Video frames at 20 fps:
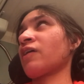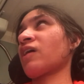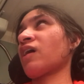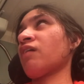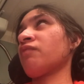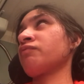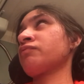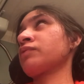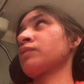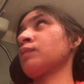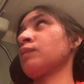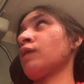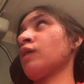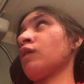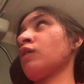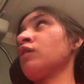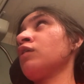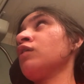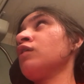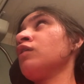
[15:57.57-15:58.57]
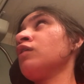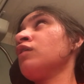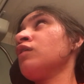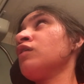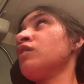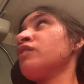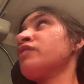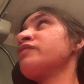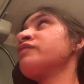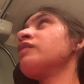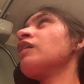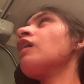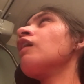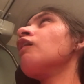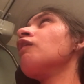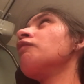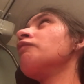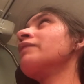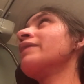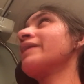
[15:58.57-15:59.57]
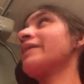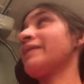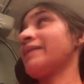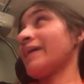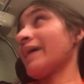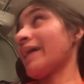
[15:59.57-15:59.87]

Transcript: comfortable. So we did